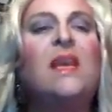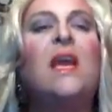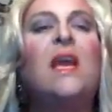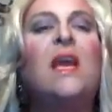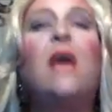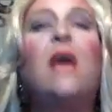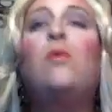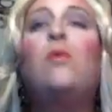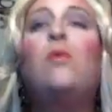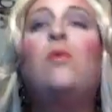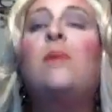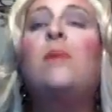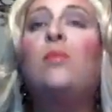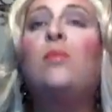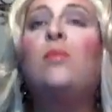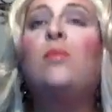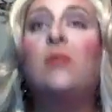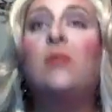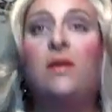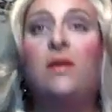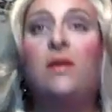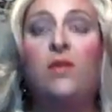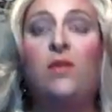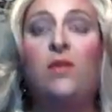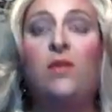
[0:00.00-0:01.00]
And remember,
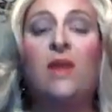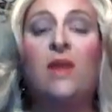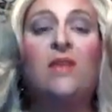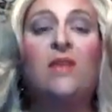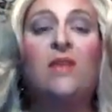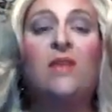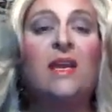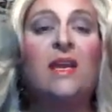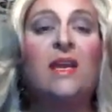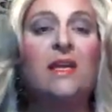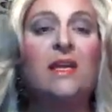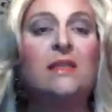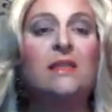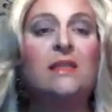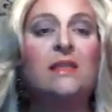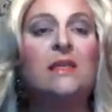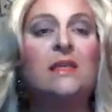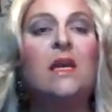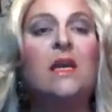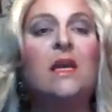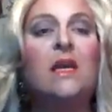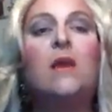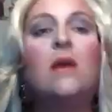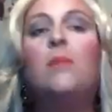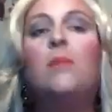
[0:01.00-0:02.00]
if you have kids,
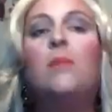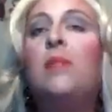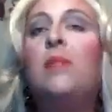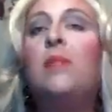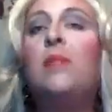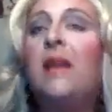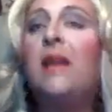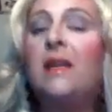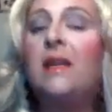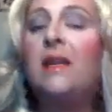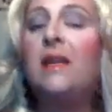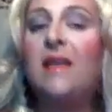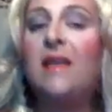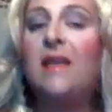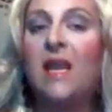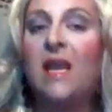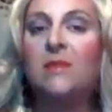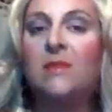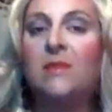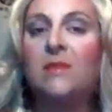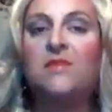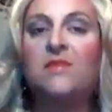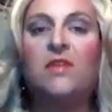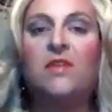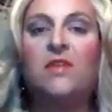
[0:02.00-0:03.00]
Plan
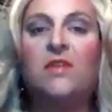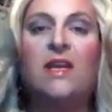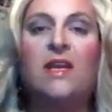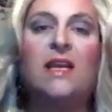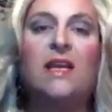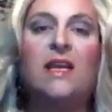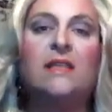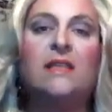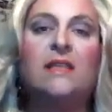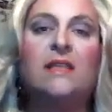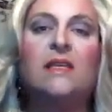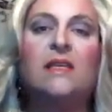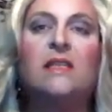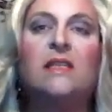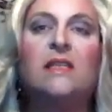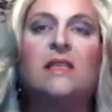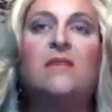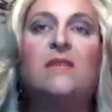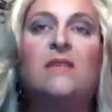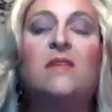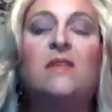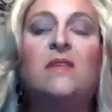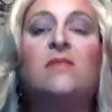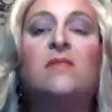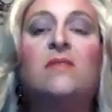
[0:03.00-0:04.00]
games for the kids and
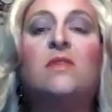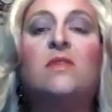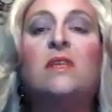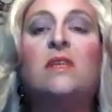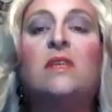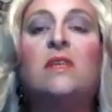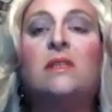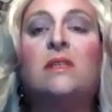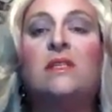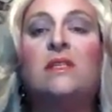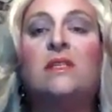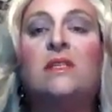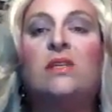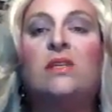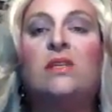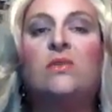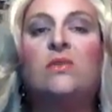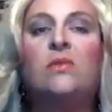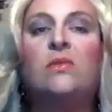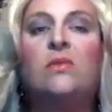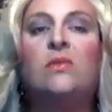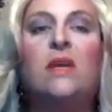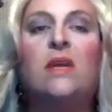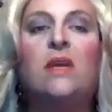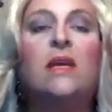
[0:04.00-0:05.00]
activities for adults
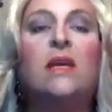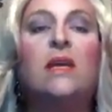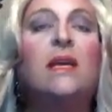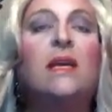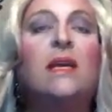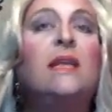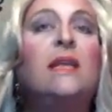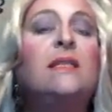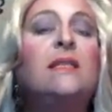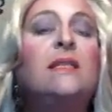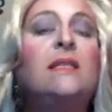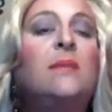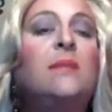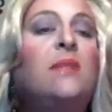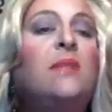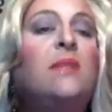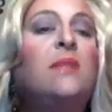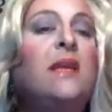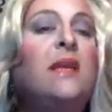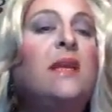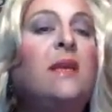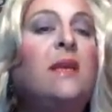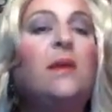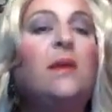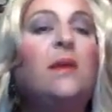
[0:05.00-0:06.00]
too. Kids can
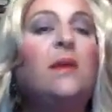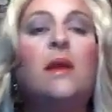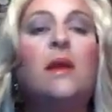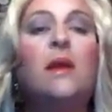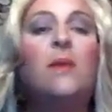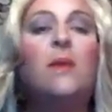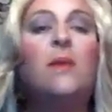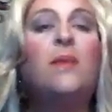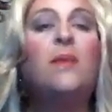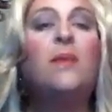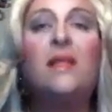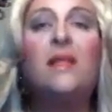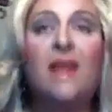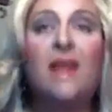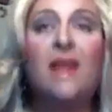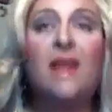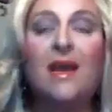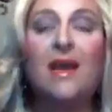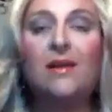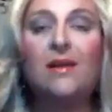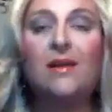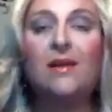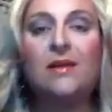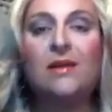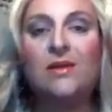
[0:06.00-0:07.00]
play Pin the
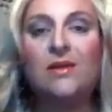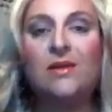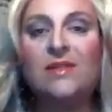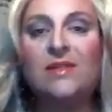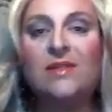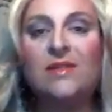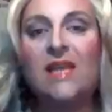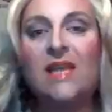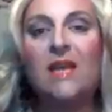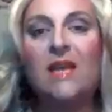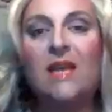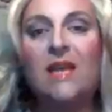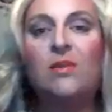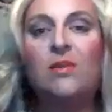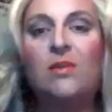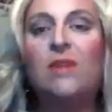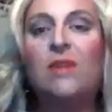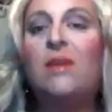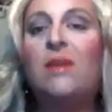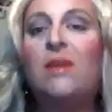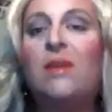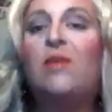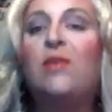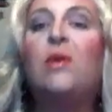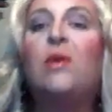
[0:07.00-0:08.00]
Hat on Uncle Sam. You can
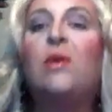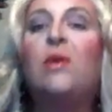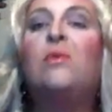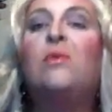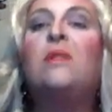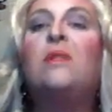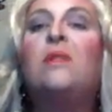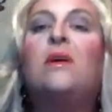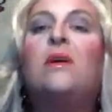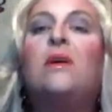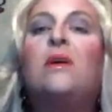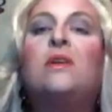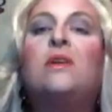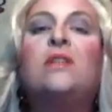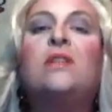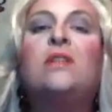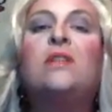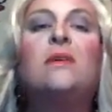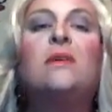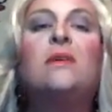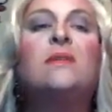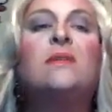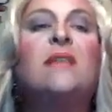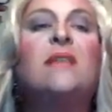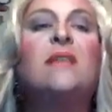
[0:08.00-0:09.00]
make your own large
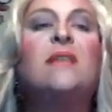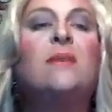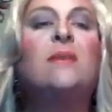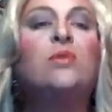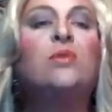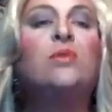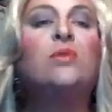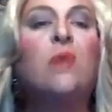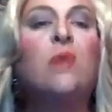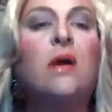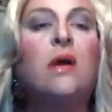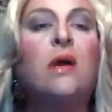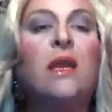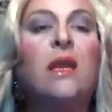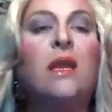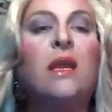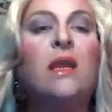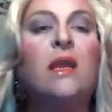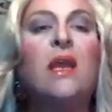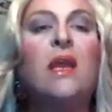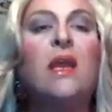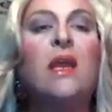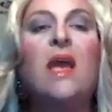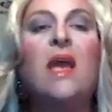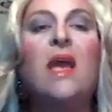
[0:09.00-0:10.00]
Uncle Sam drawing
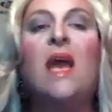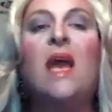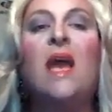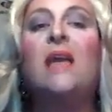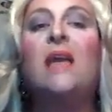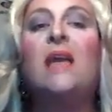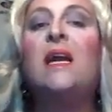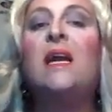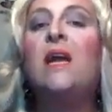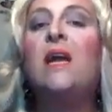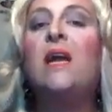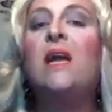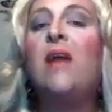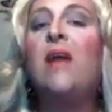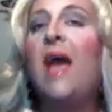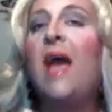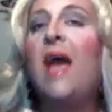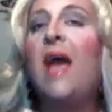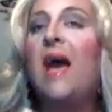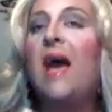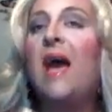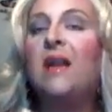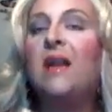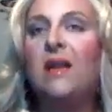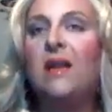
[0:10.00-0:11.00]
and cut out a
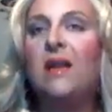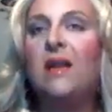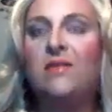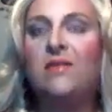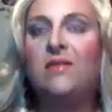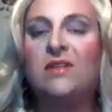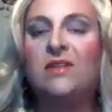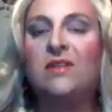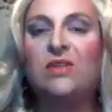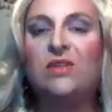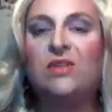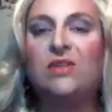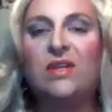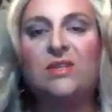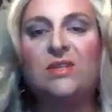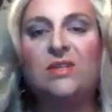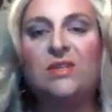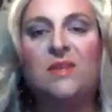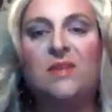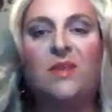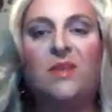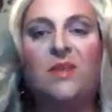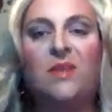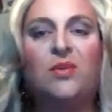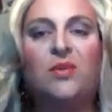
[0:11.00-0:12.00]
hat out of construction
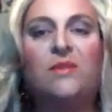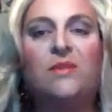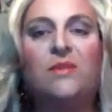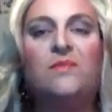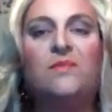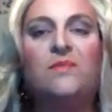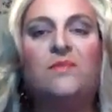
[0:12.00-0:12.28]
paper.